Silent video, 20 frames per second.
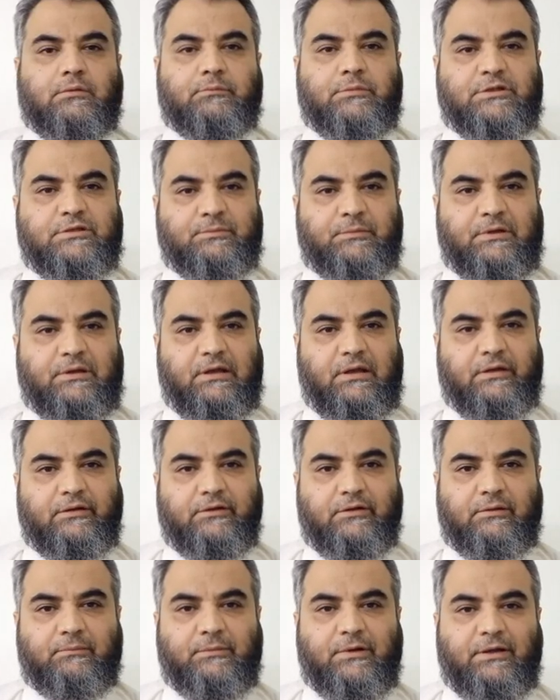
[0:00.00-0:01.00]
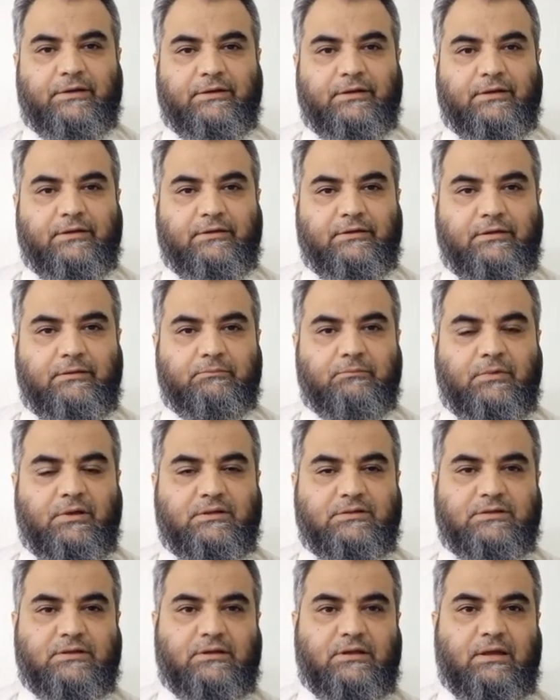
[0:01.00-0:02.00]
Bismillahirrahmanirrahim.
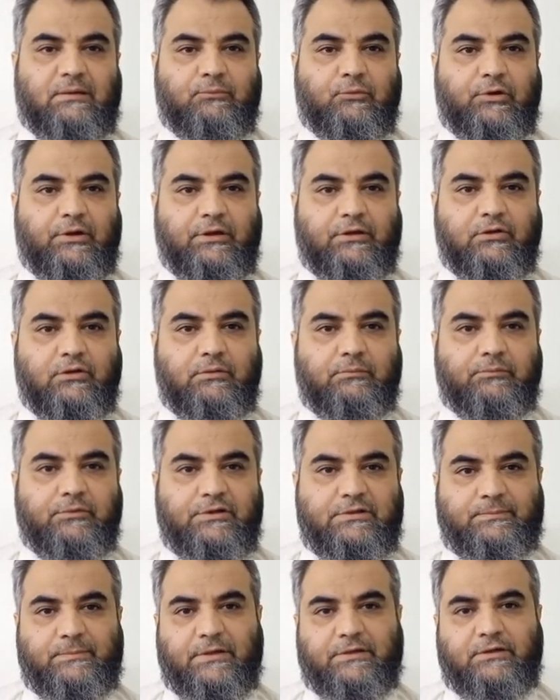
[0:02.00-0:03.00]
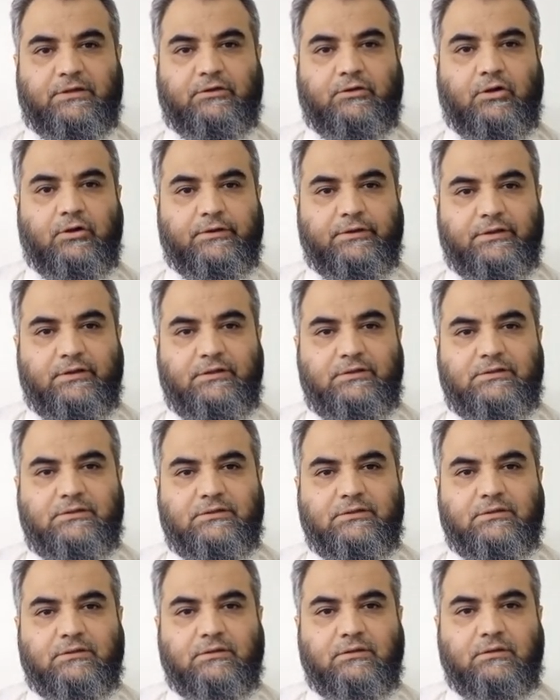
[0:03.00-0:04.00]
Assalamu alaikum, respected
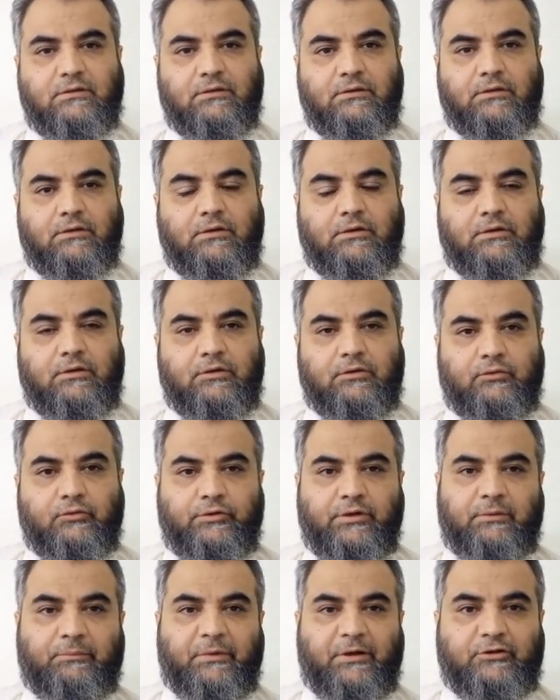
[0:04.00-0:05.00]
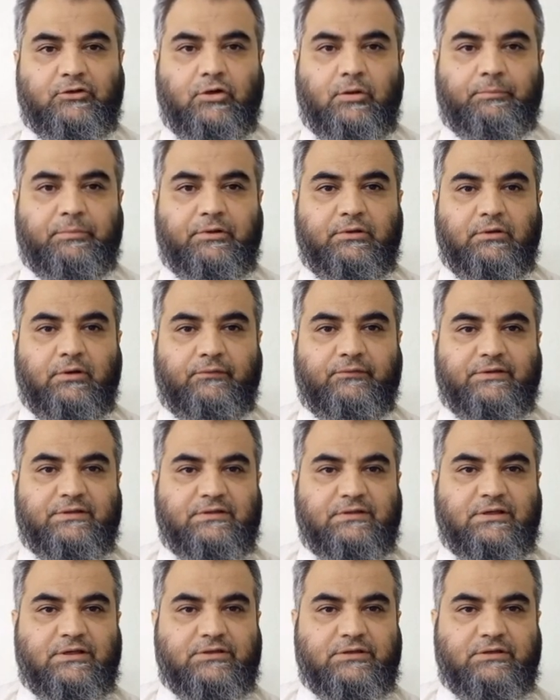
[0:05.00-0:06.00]
audience. Today my topic of
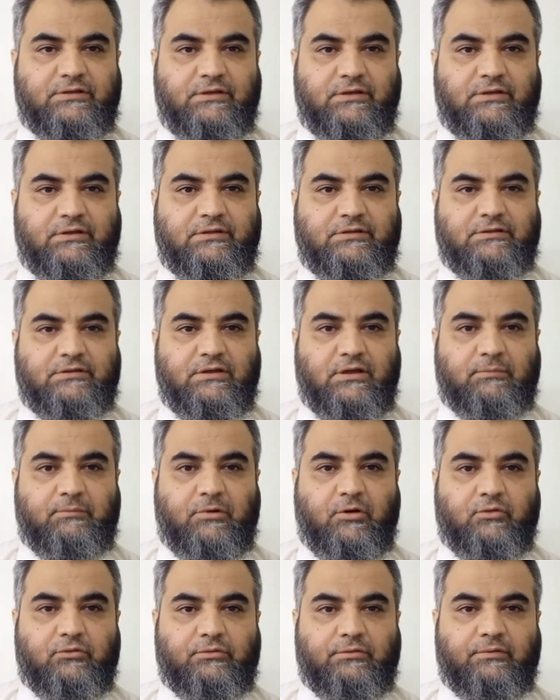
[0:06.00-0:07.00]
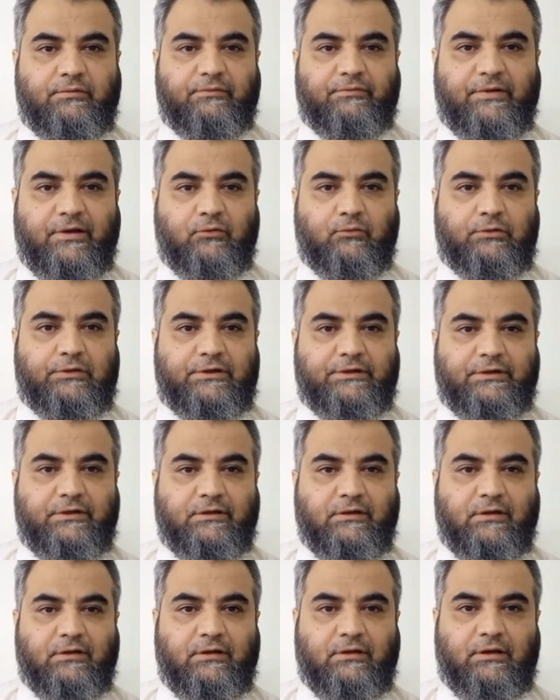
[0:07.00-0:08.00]
discussion is about
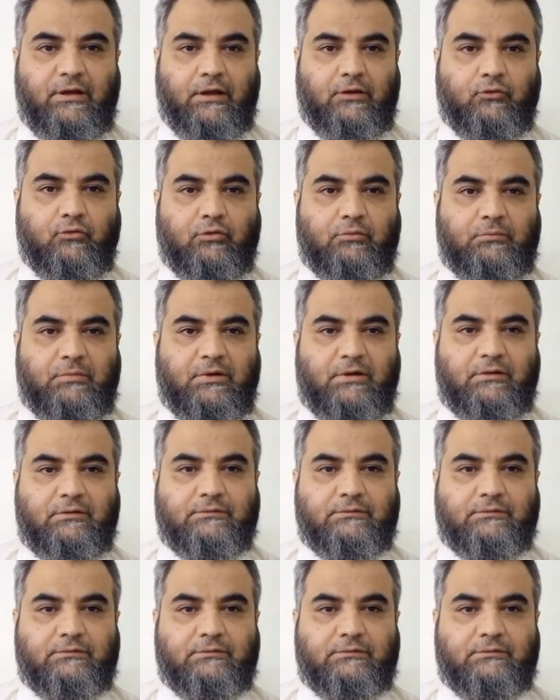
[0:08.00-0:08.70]
phacolytic glaucoma.